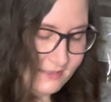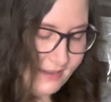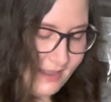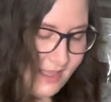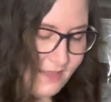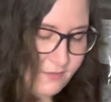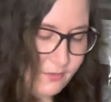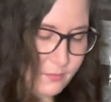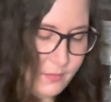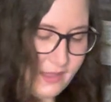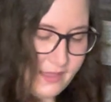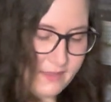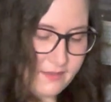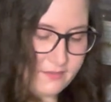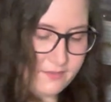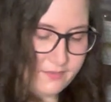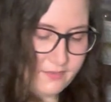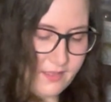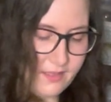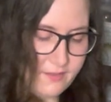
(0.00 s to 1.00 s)
have a way
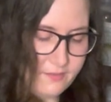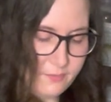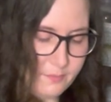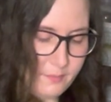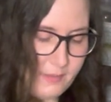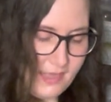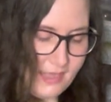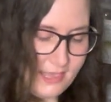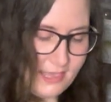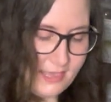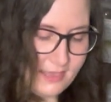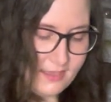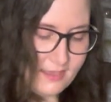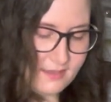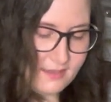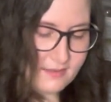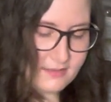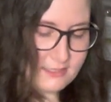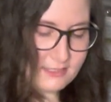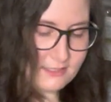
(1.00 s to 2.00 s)
of baking
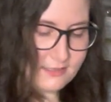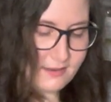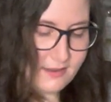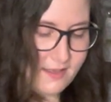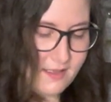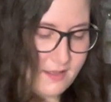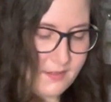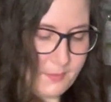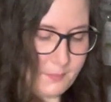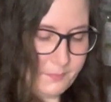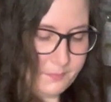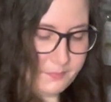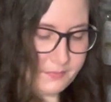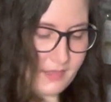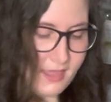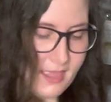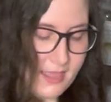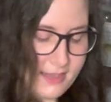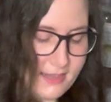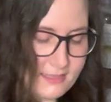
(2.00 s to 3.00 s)
it.
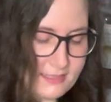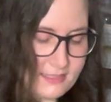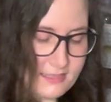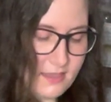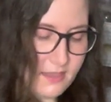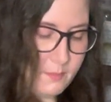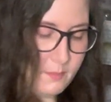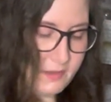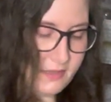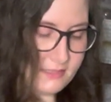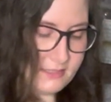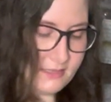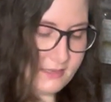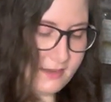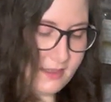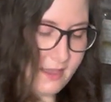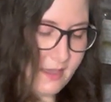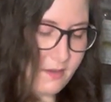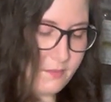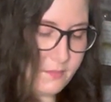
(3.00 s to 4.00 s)
I could see
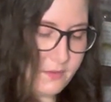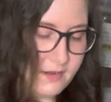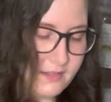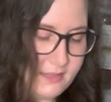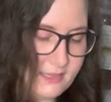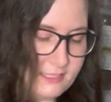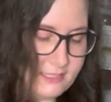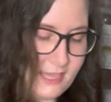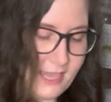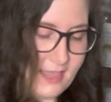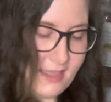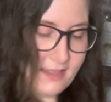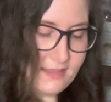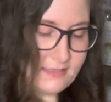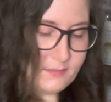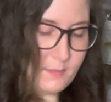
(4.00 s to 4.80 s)
busting out one of these cans,